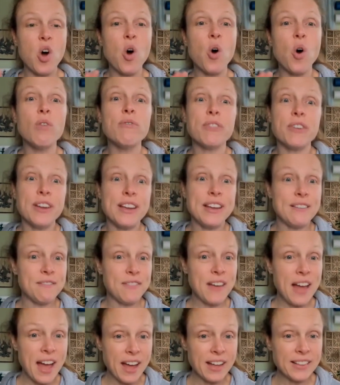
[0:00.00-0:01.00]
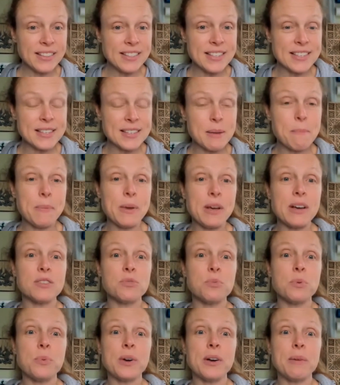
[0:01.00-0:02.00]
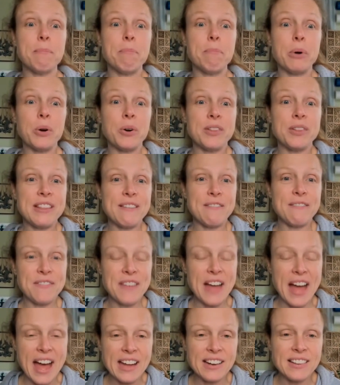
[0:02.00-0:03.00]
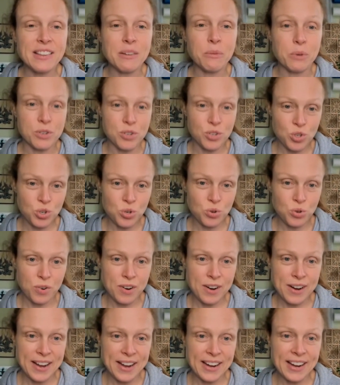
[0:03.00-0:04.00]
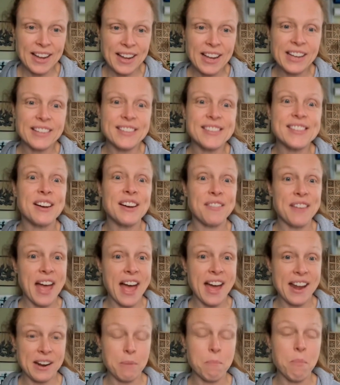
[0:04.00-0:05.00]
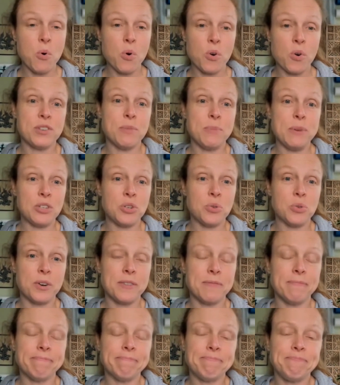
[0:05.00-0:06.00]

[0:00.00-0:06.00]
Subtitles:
overeat fats because we want to burn the fat that we're storing instead of adding more to be stored.